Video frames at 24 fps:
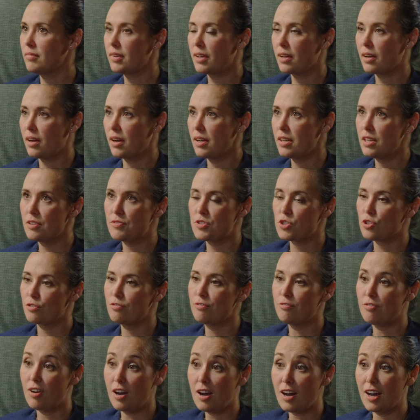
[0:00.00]
kind of
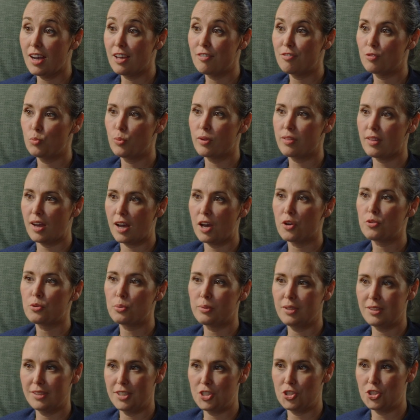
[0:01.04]
survive without a
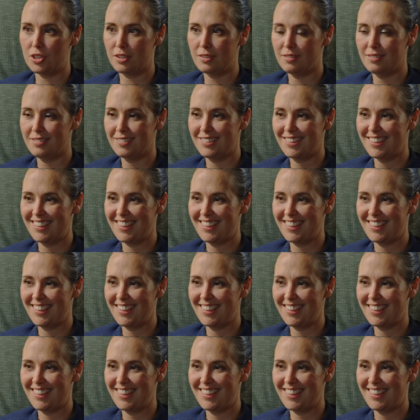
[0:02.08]
religion.